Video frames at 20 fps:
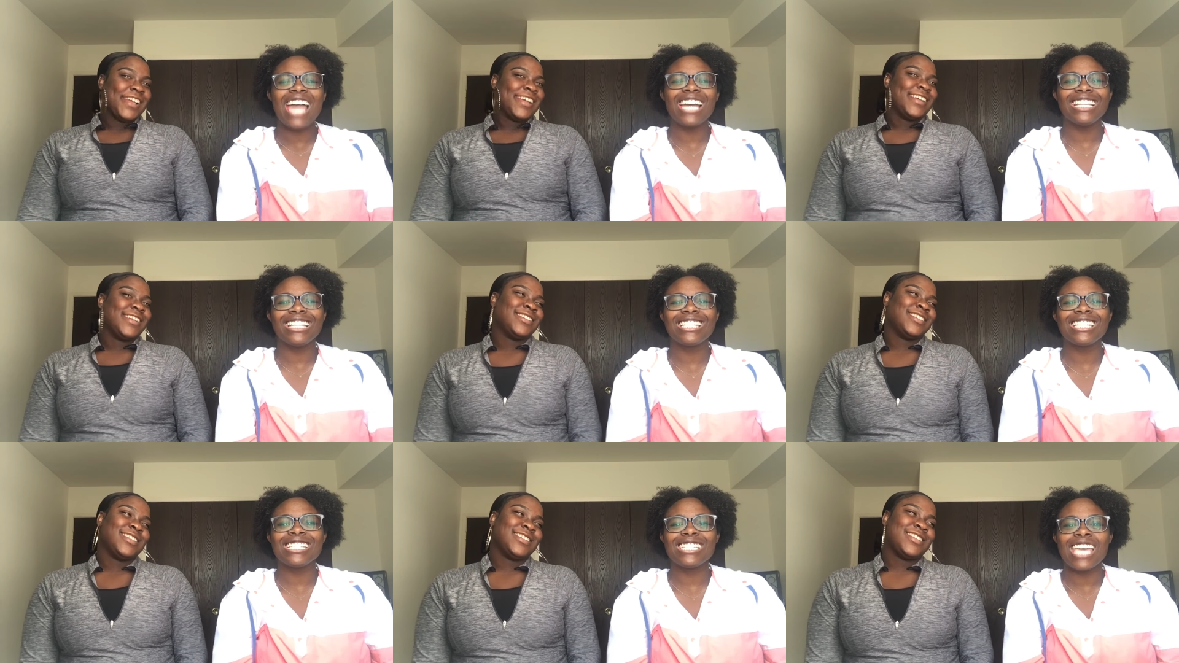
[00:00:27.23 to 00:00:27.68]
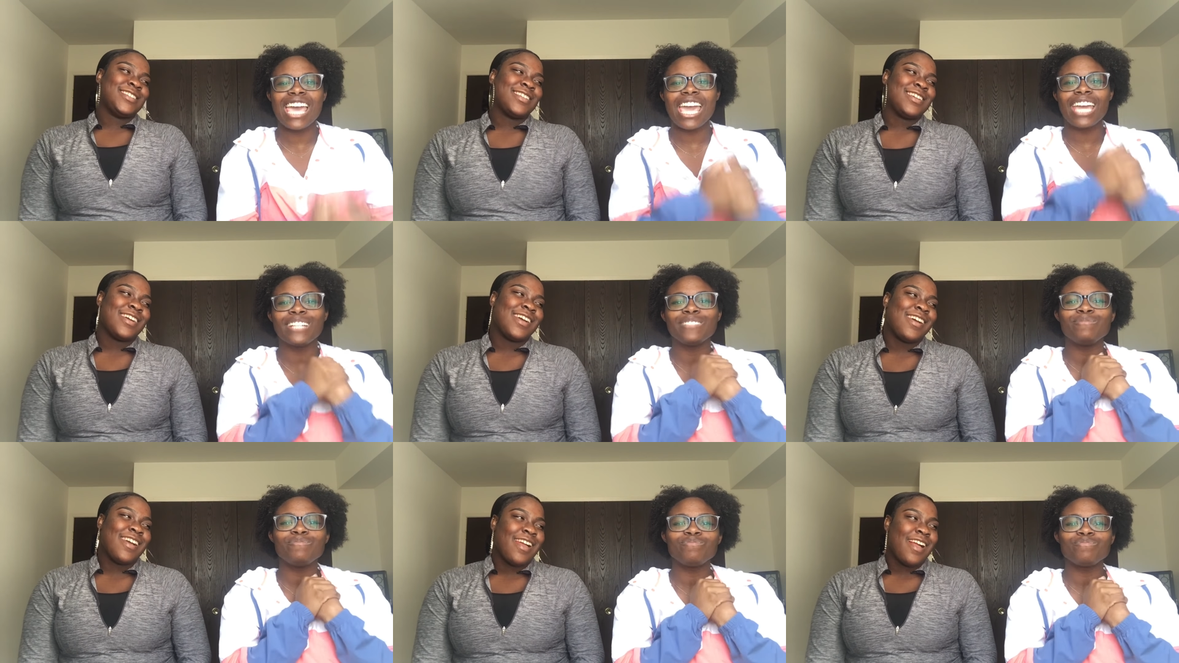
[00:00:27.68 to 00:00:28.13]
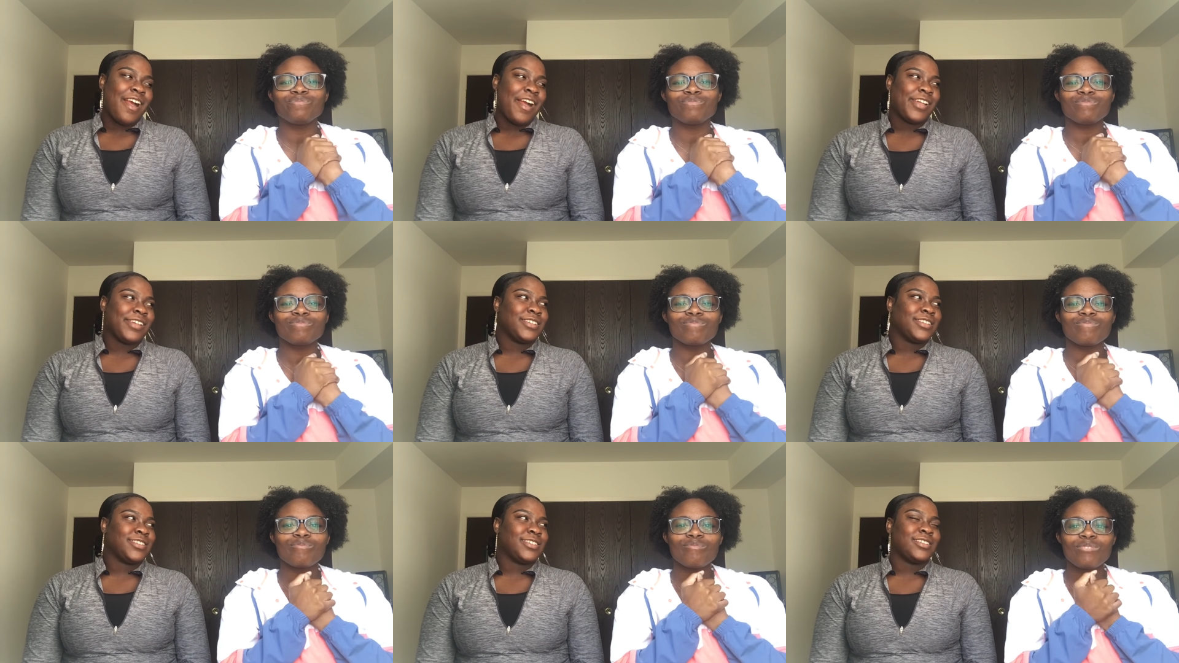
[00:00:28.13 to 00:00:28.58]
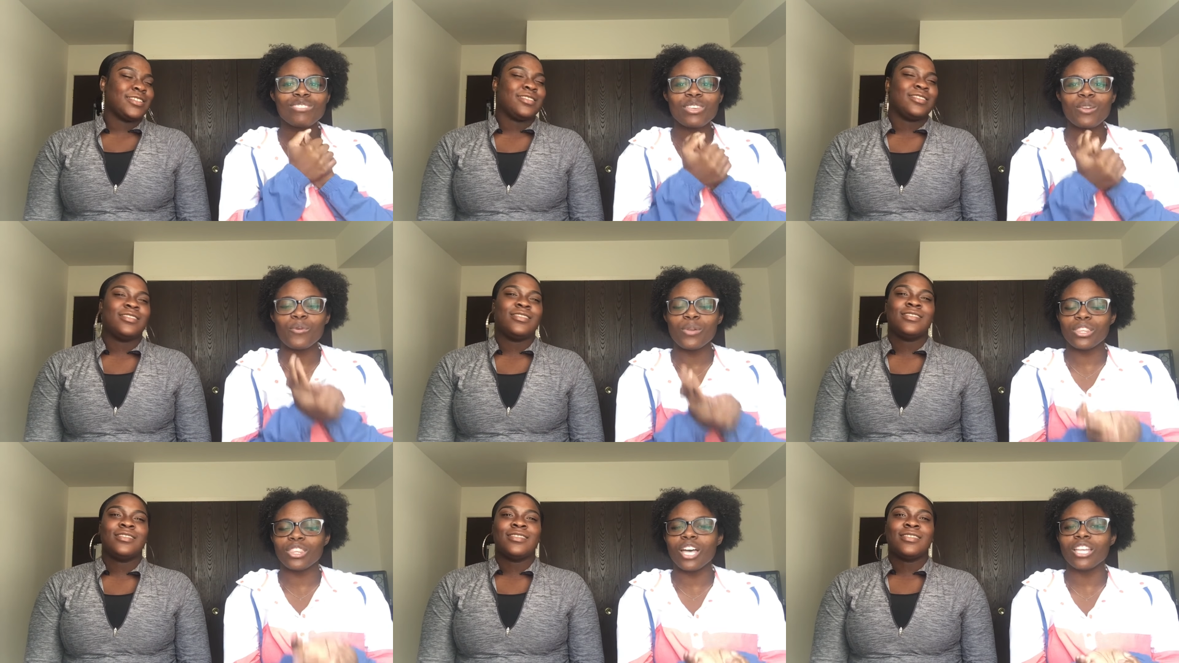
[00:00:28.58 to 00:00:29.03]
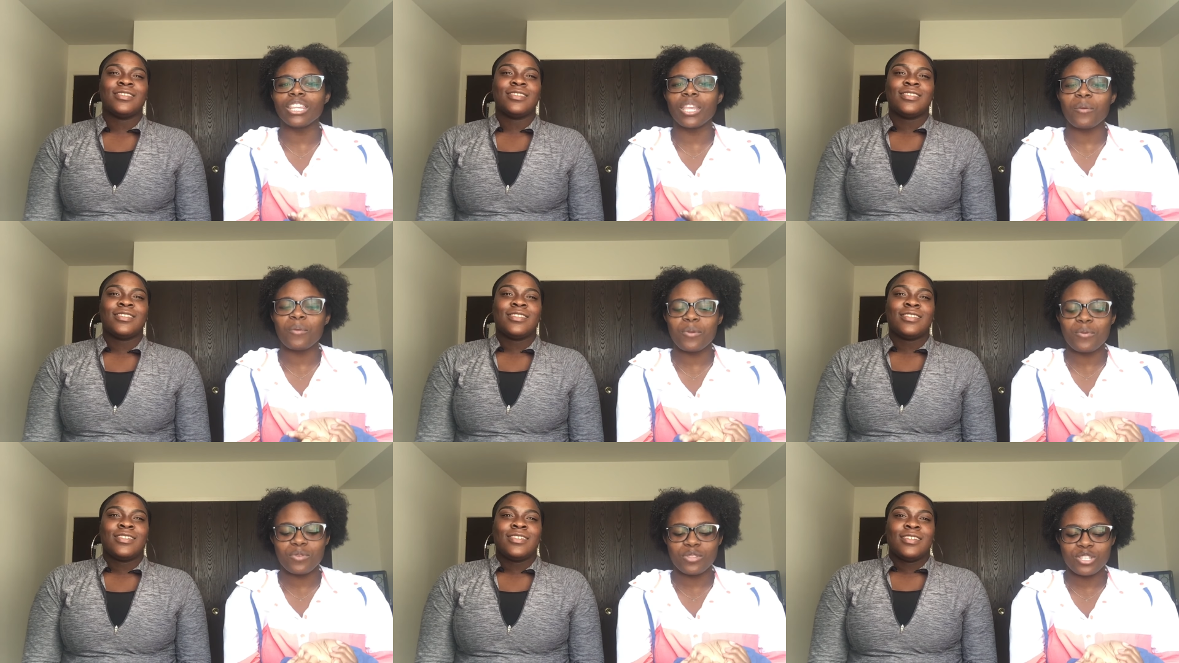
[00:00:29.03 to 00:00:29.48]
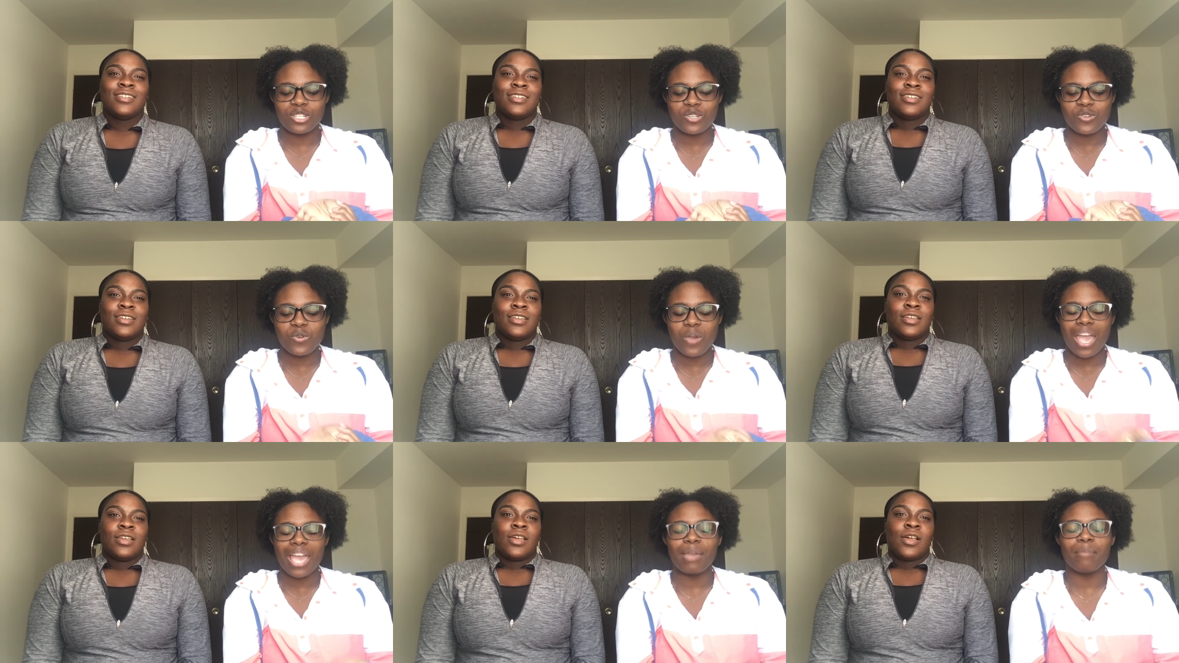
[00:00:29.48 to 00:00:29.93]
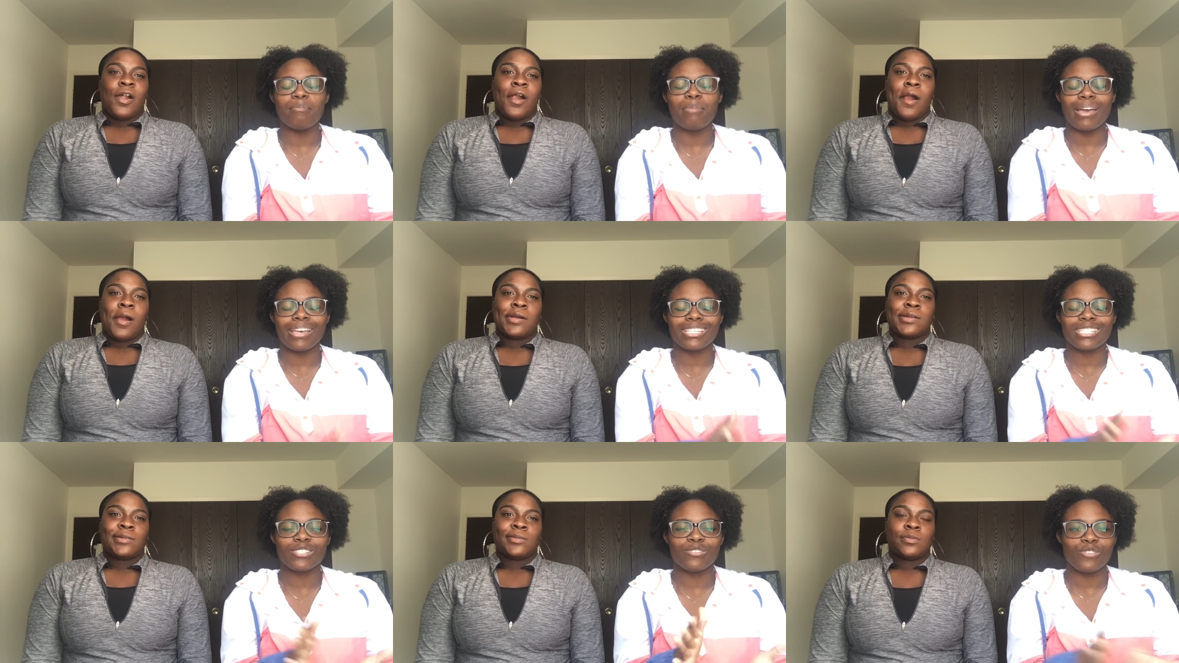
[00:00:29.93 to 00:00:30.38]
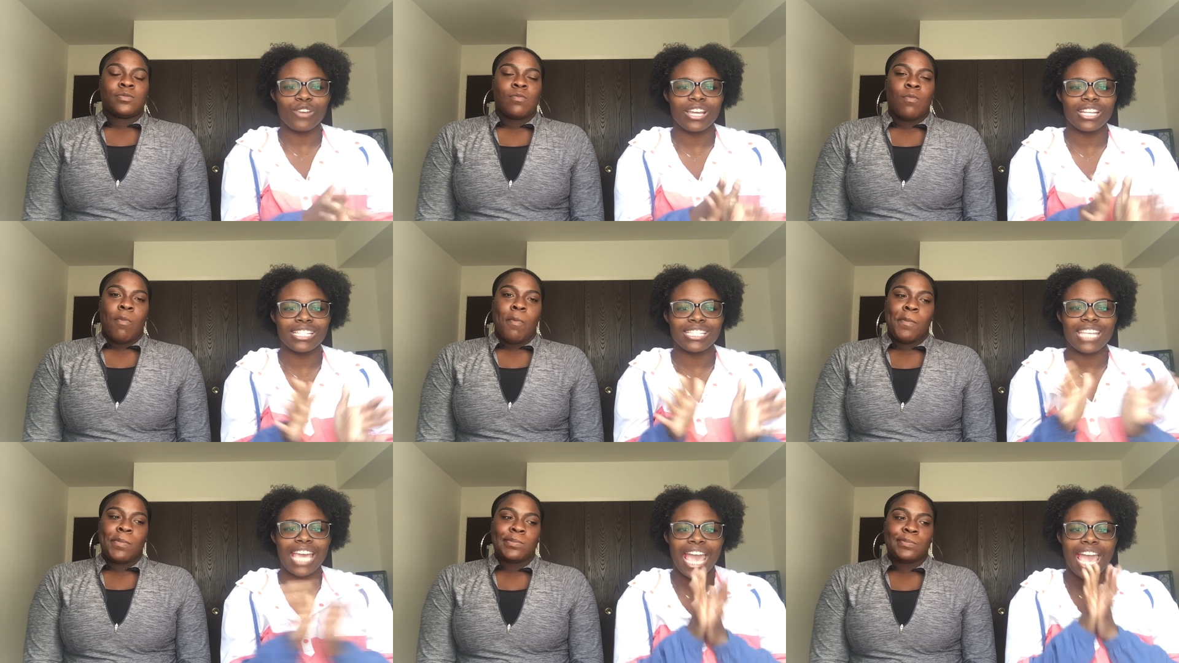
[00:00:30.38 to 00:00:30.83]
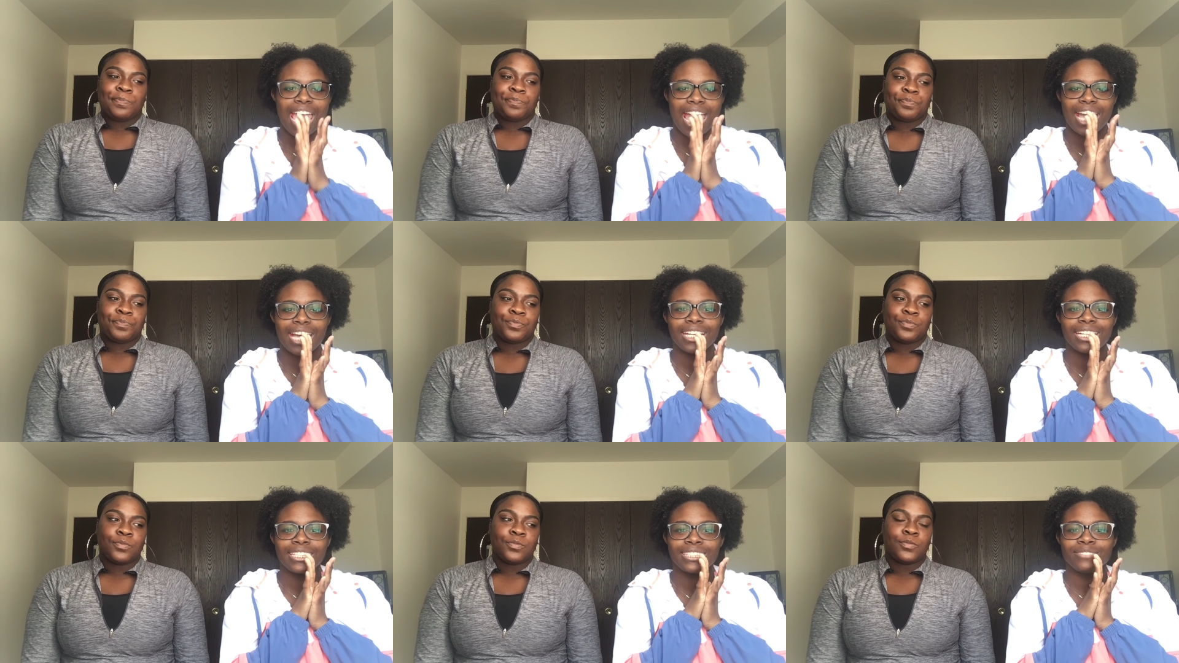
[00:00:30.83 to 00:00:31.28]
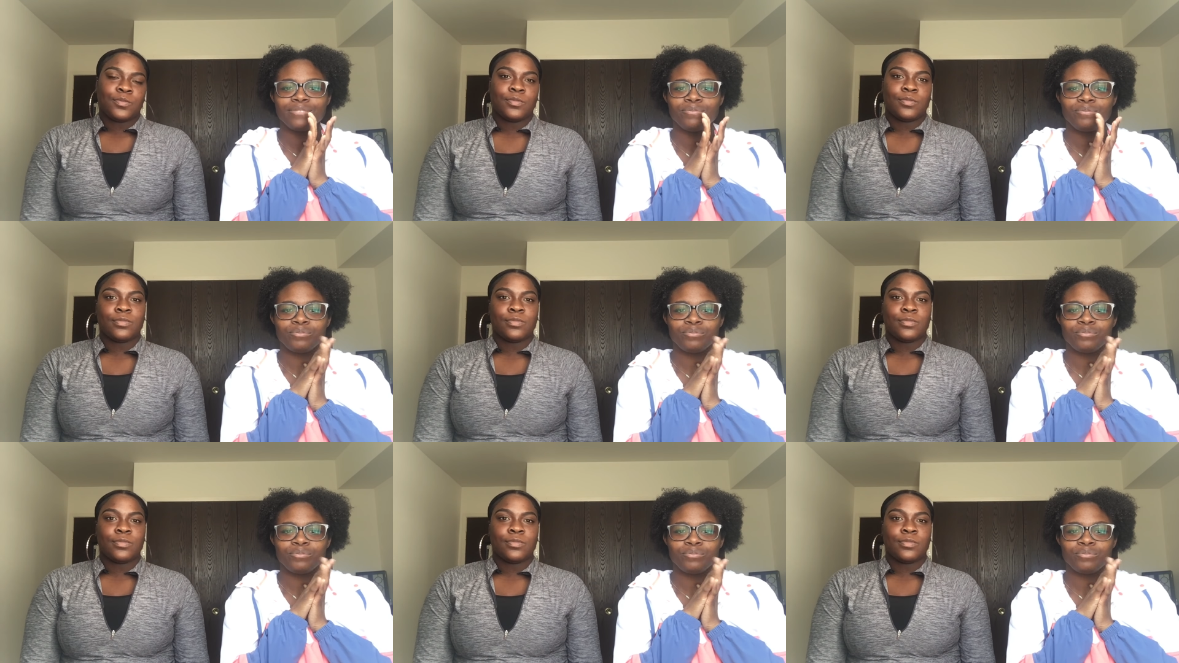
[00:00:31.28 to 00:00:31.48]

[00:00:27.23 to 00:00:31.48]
Speaker 1: and today we thought that we would do a best friend tag.